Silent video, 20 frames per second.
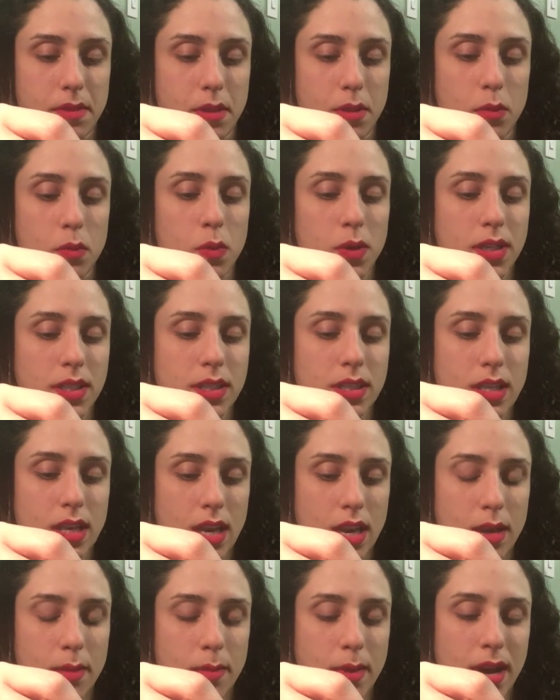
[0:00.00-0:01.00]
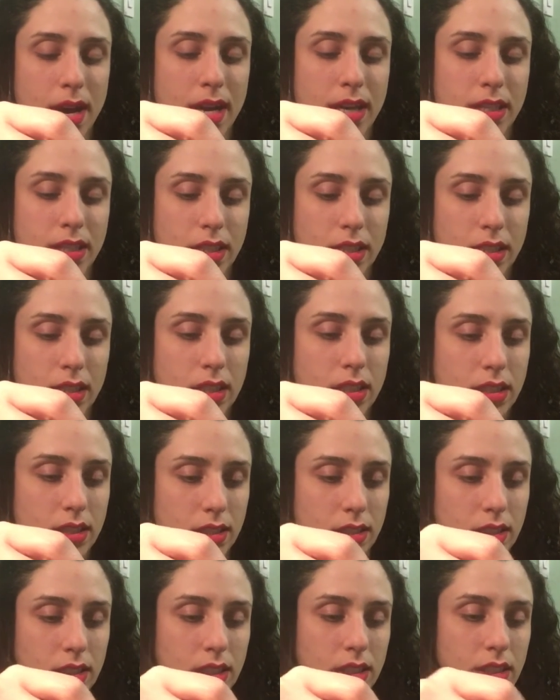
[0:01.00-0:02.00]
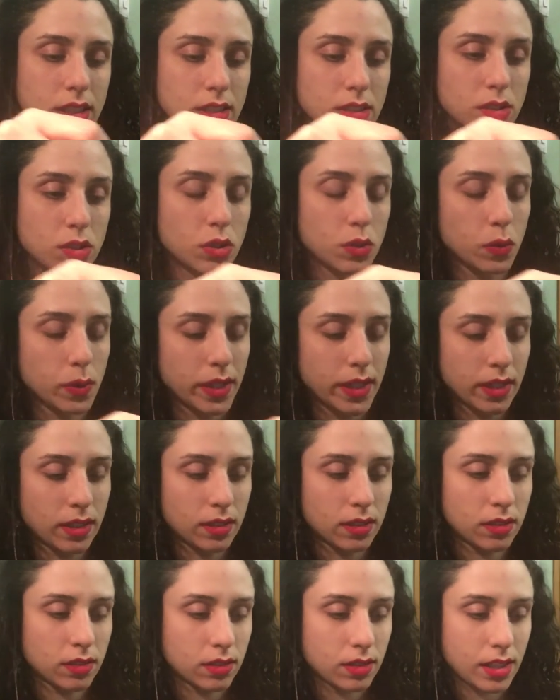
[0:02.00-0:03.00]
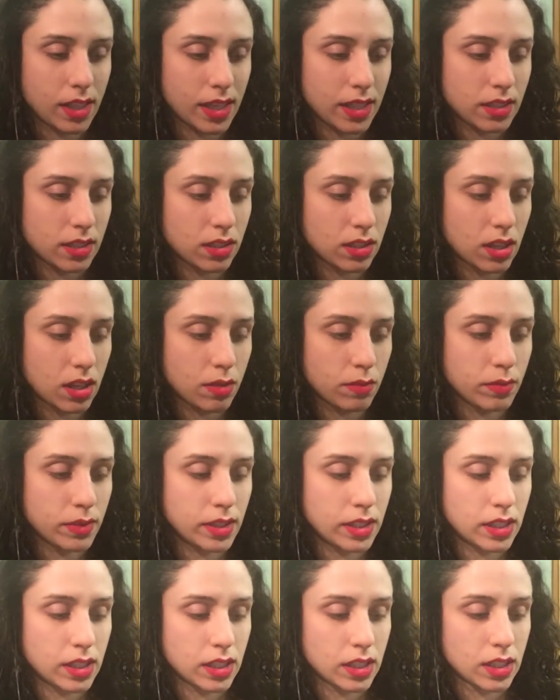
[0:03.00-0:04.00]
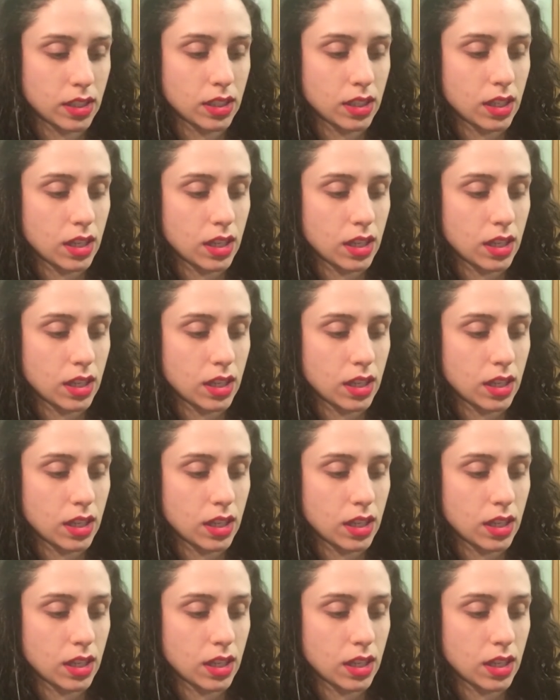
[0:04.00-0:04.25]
What am I currently doing that is not really